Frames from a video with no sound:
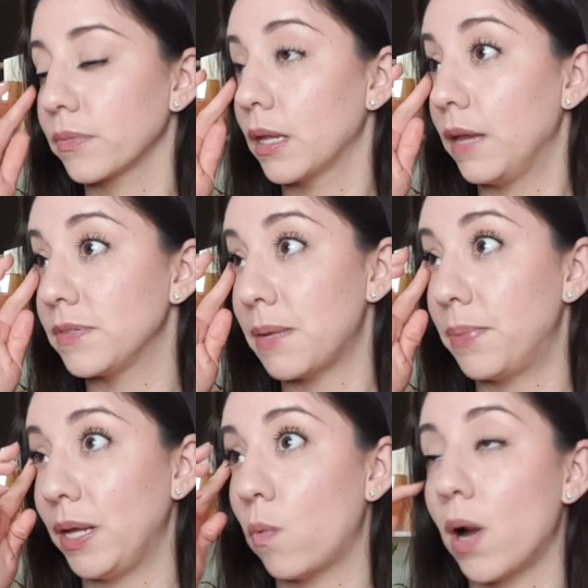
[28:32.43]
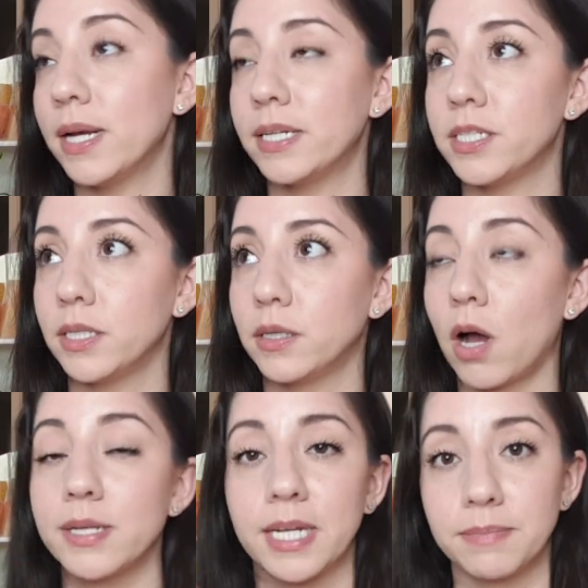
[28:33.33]
if somebody wanted to
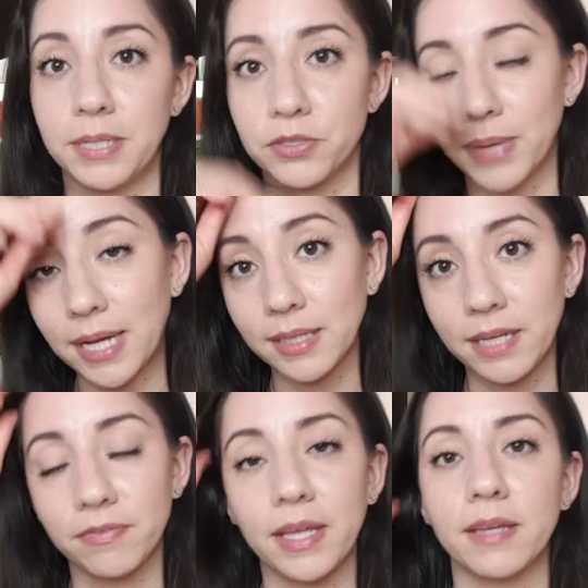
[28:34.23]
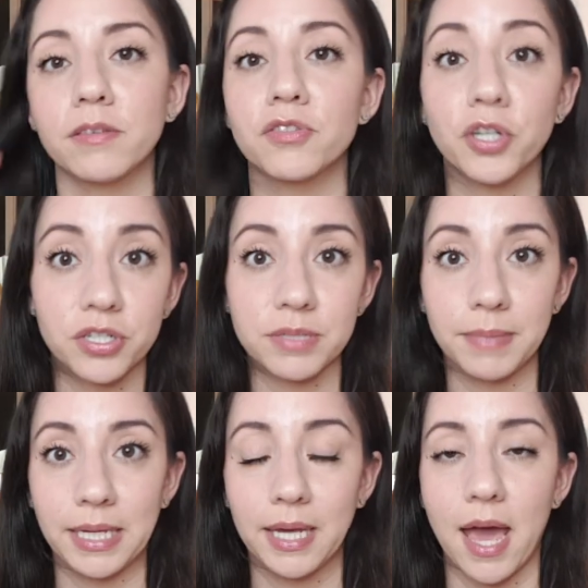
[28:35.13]
contact me directly, if they searched
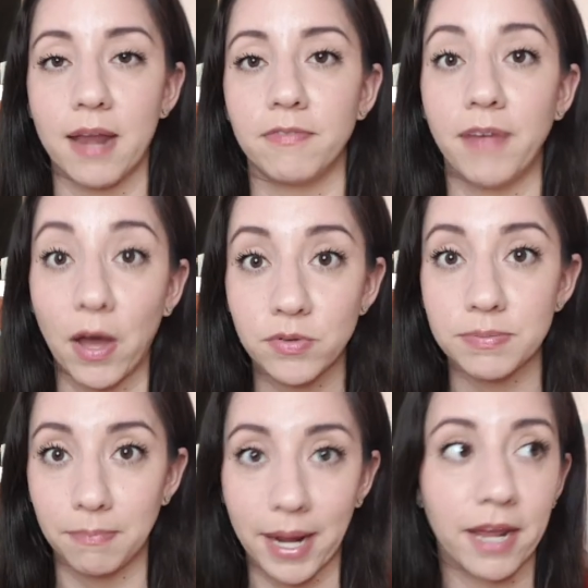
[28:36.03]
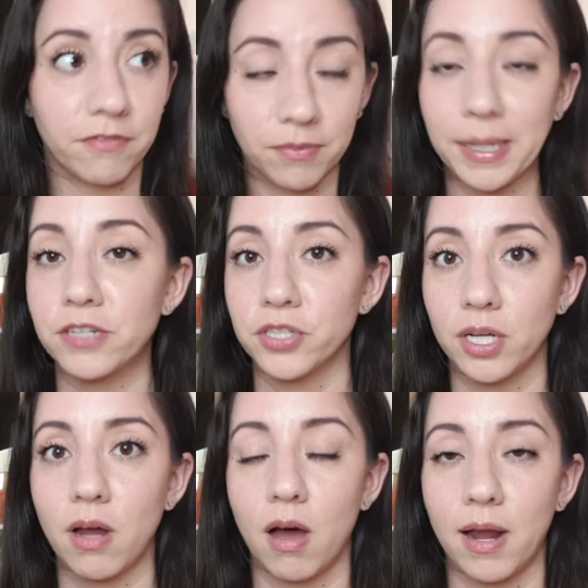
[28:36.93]
me and found my
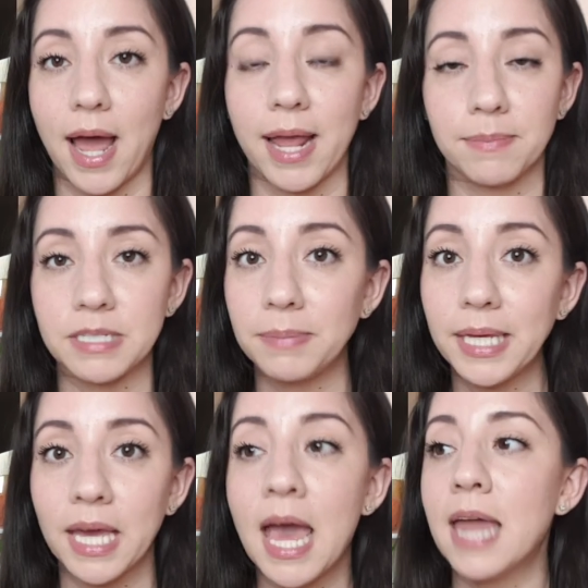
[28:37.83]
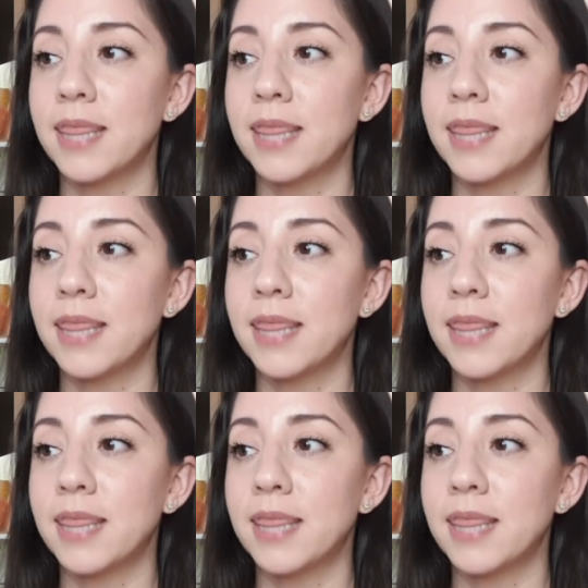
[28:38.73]
information on IMDb,